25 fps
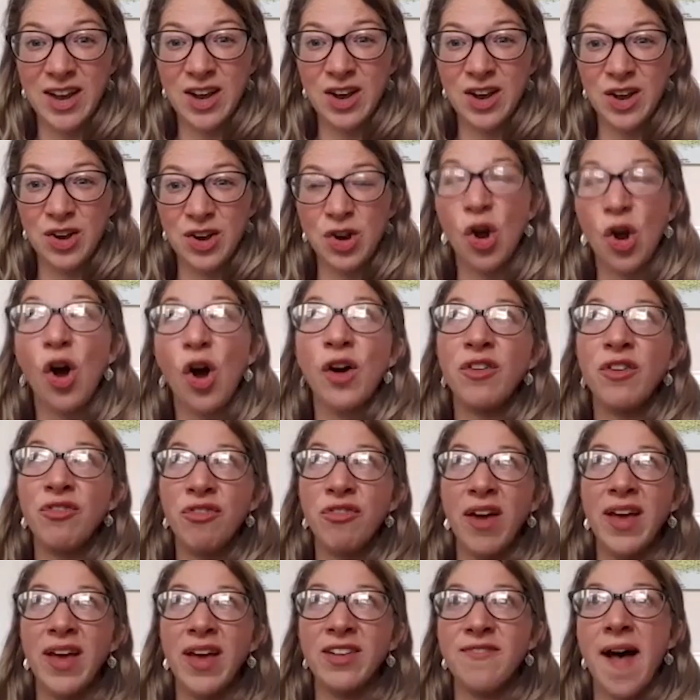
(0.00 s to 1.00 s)
not at
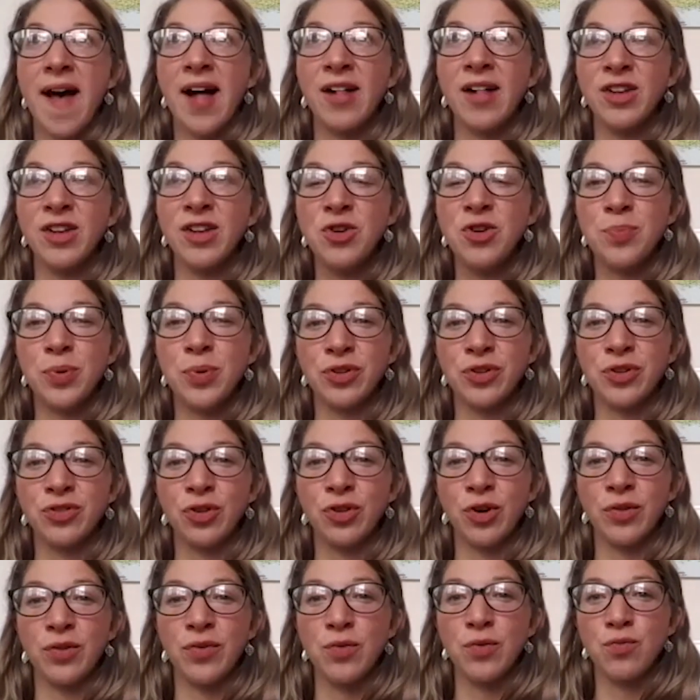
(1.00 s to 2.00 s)
face value, but
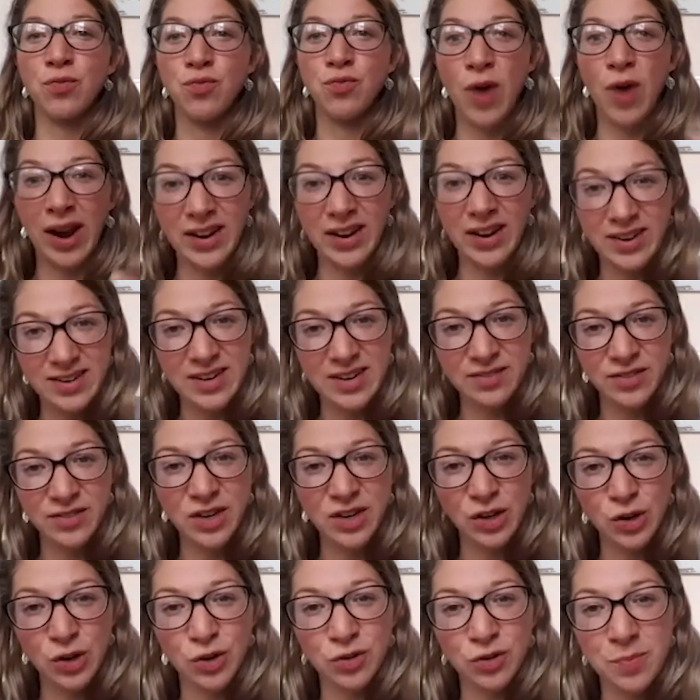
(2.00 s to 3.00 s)
sort of relative
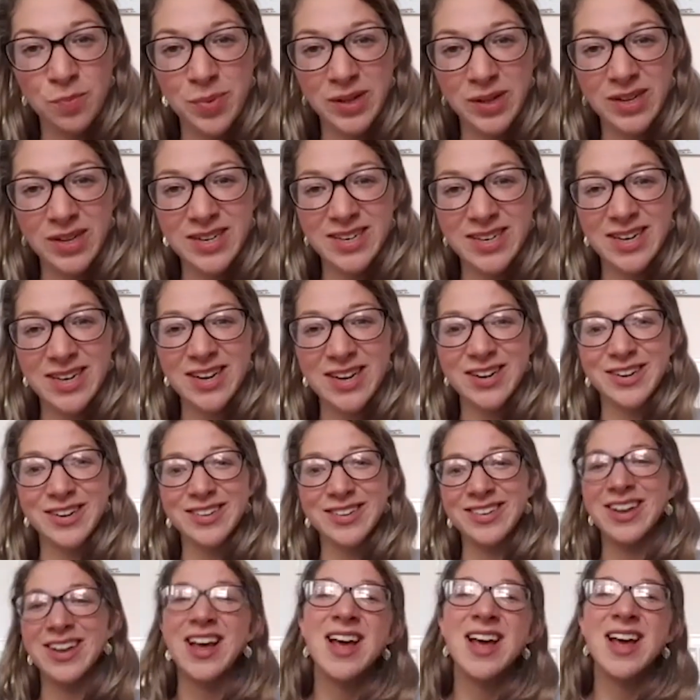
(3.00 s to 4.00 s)
to your ability.
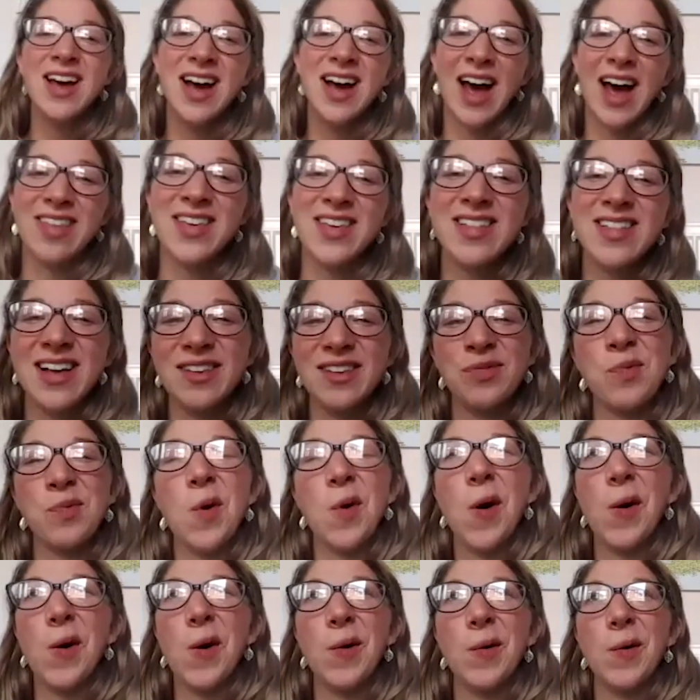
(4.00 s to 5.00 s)
Because I think that's
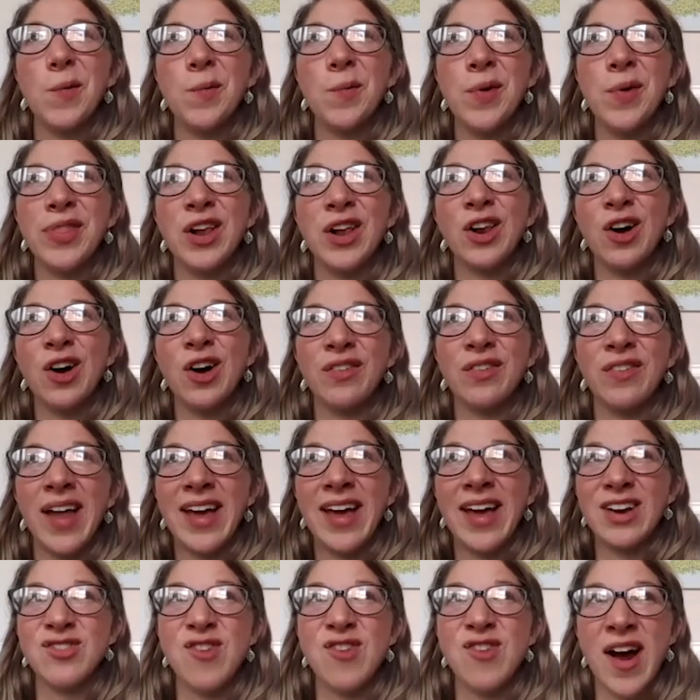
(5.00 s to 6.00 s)
what, with a lot of
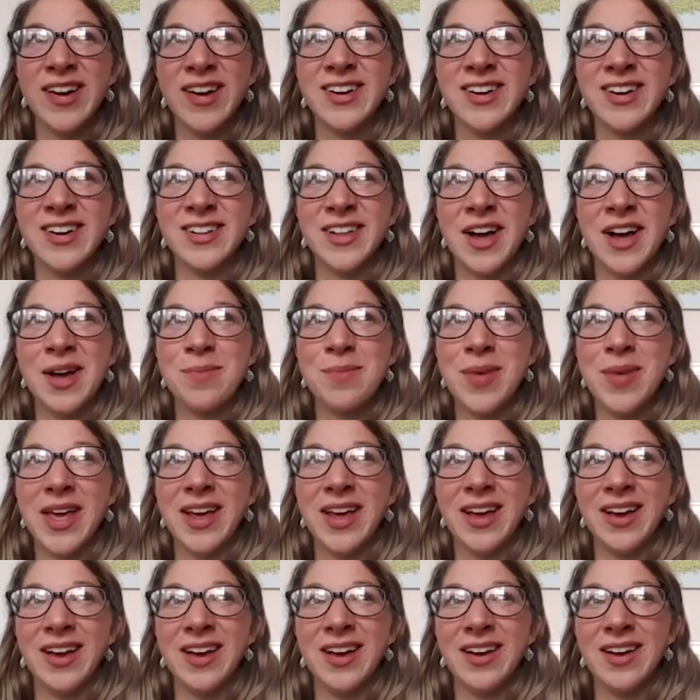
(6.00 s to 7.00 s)
like trad
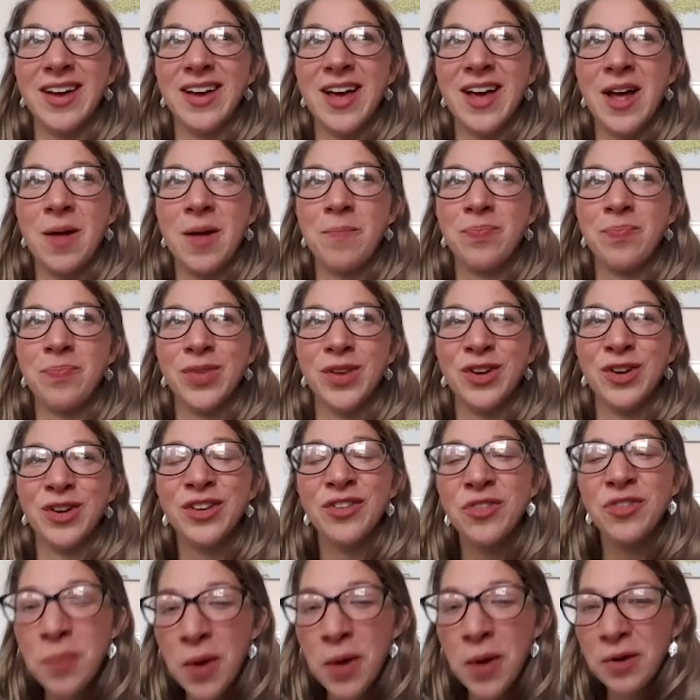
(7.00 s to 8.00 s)
climbing, because
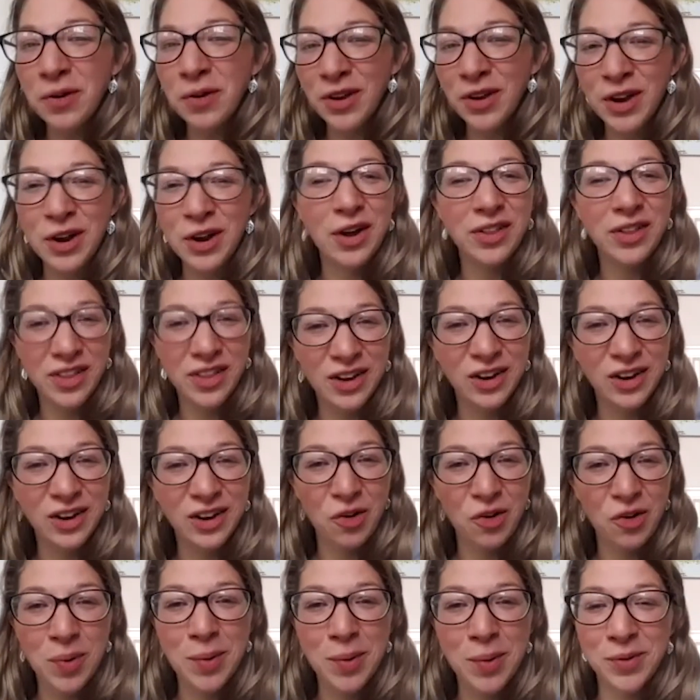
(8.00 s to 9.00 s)
I've spoke, I think a lot
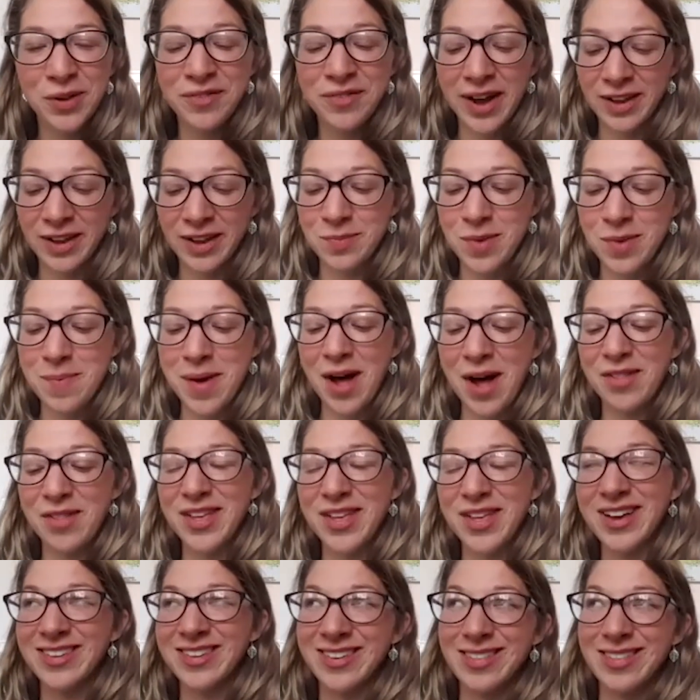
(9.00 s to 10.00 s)
of people have asked me about
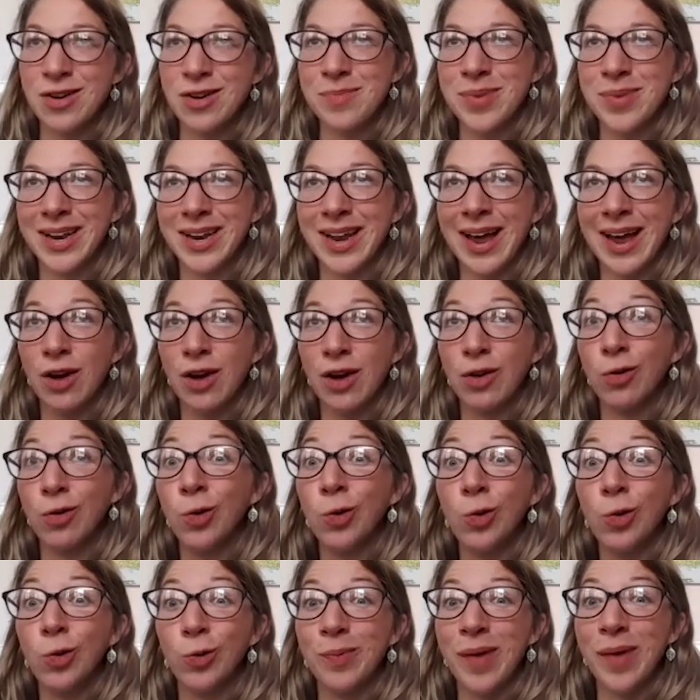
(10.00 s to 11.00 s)
this and they're a bit like,
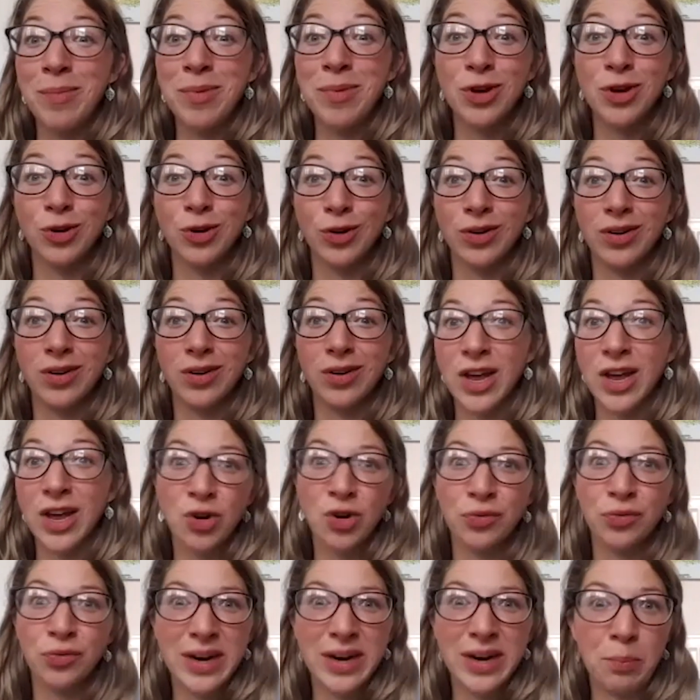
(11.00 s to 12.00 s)
oh, maybe you're
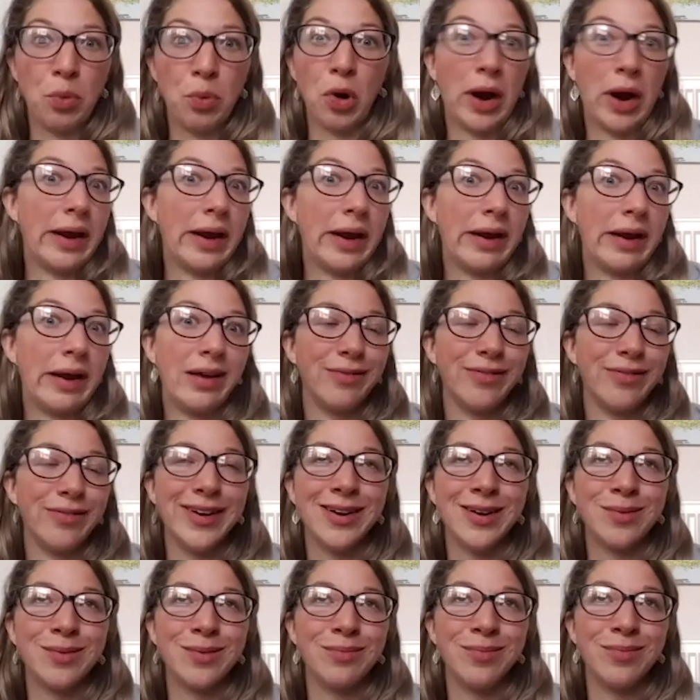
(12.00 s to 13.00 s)
really brave. And
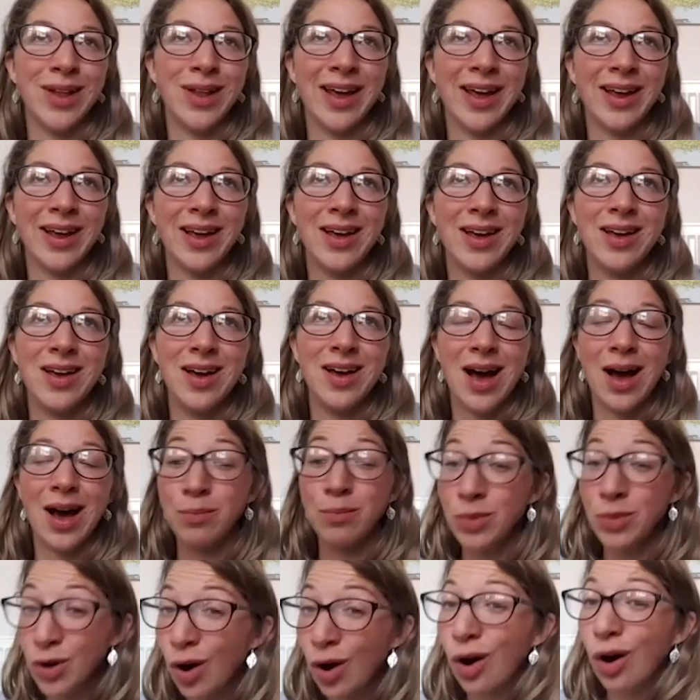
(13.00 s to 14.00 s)
I'm like,
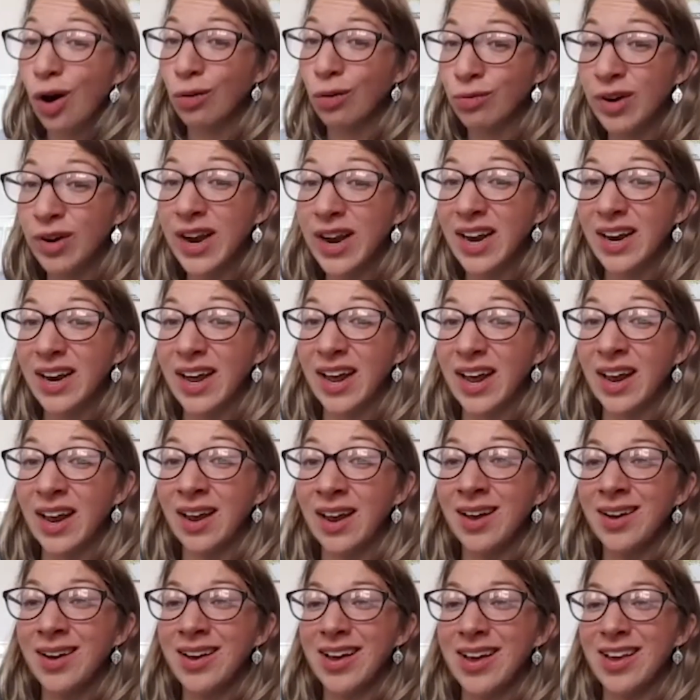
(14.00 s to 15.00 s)
I'm not really.